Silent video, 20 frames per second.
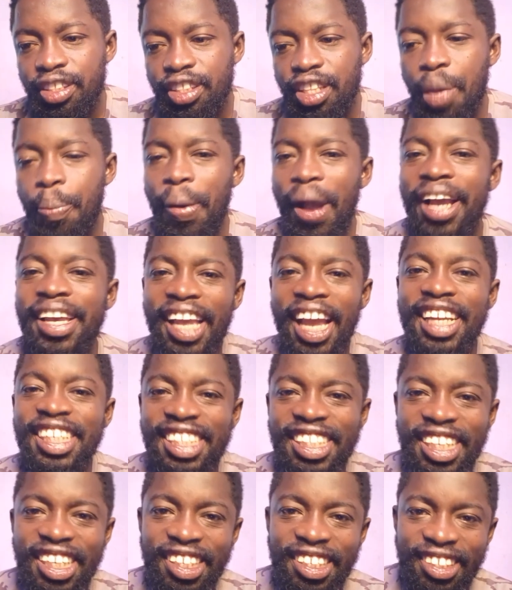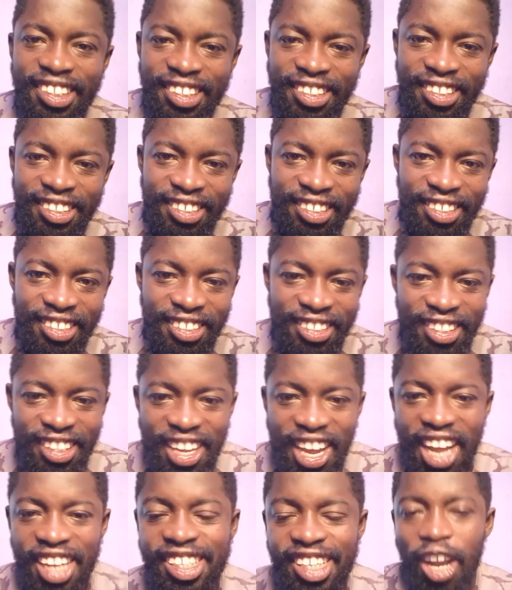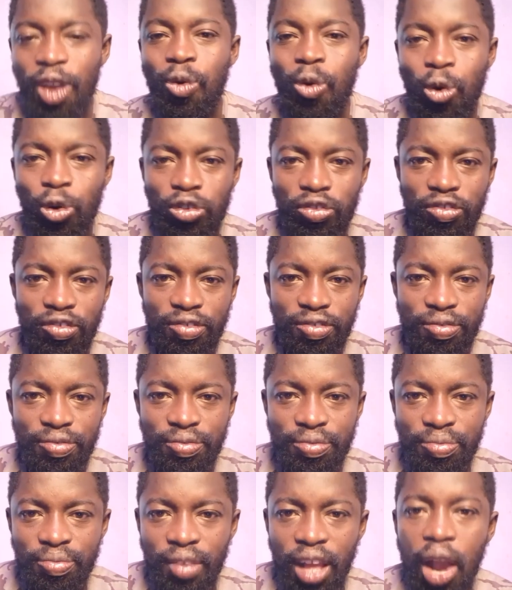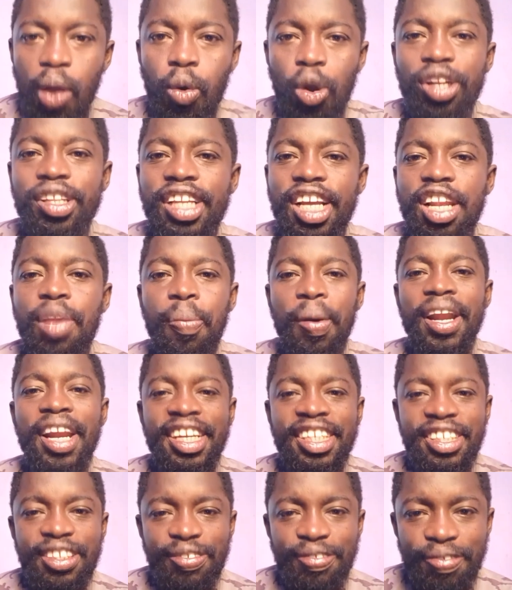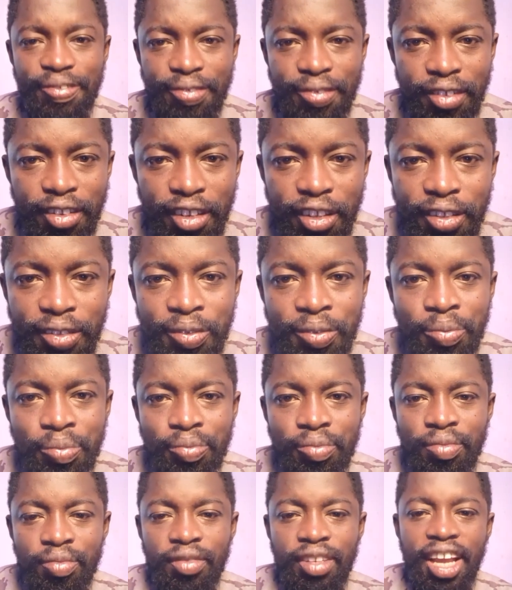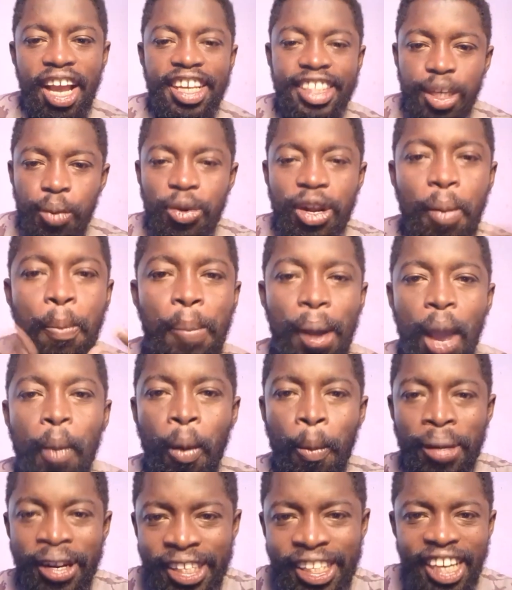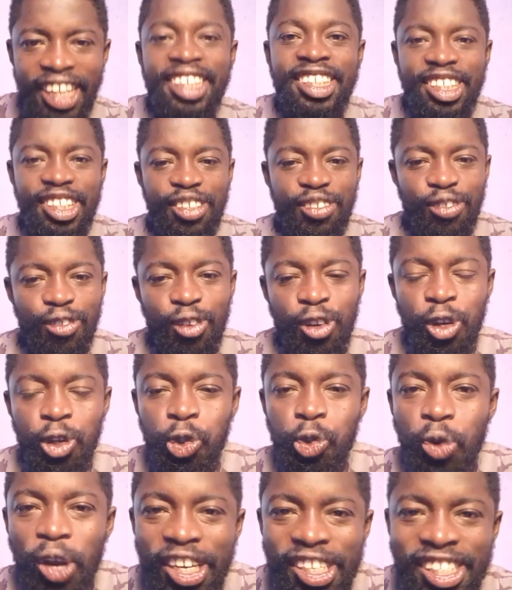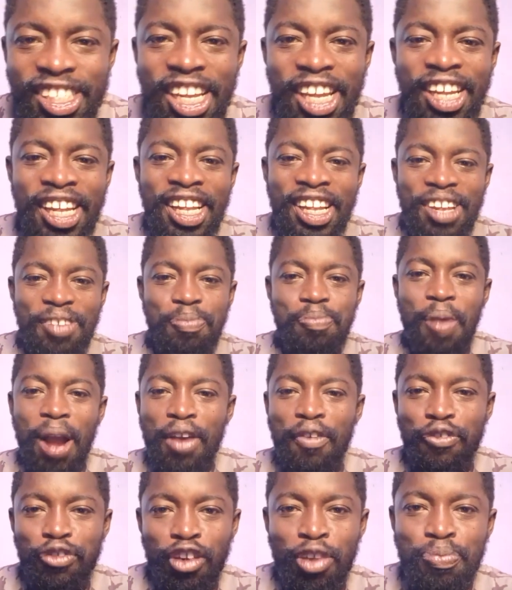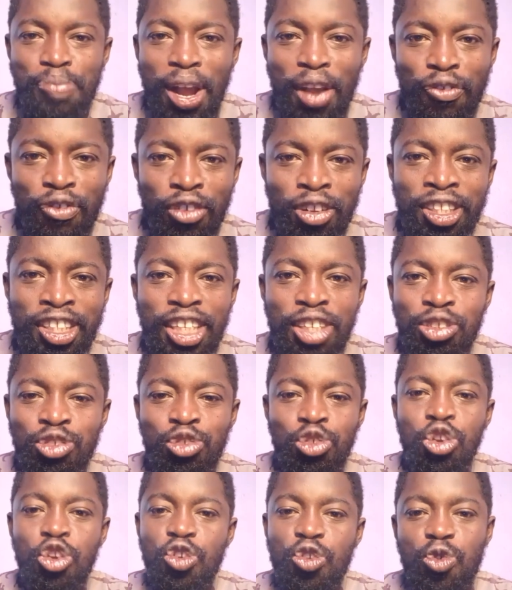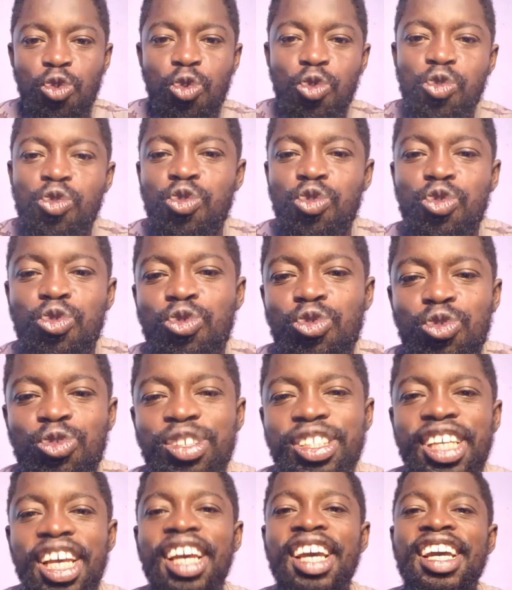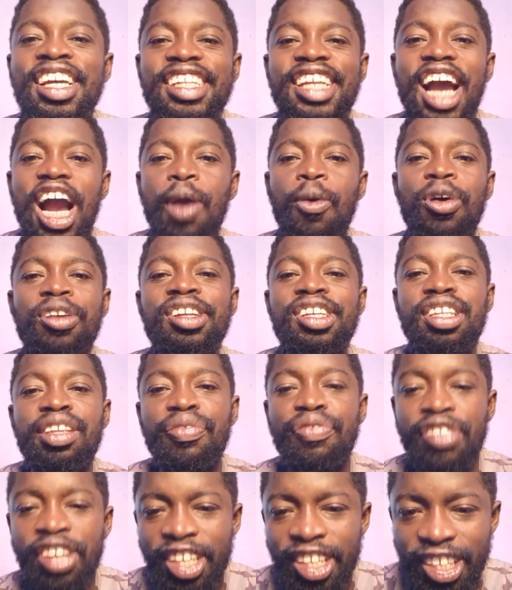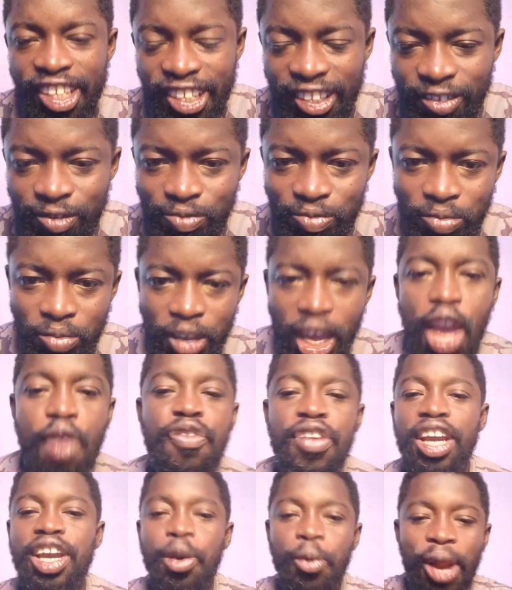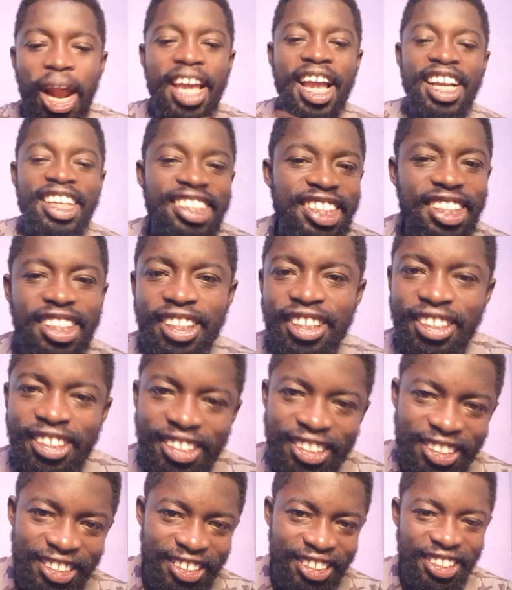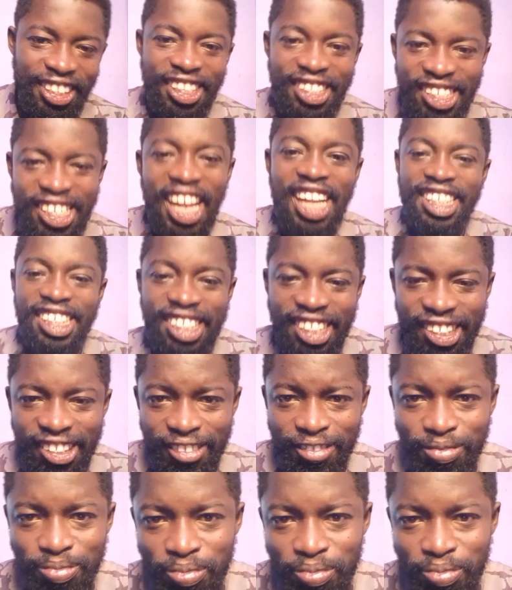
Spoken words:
nipa ya de aja award award na nipa na jeno ese modem pa bo beta chide no you are day back front they do say the award is fake fake kura ya de esi age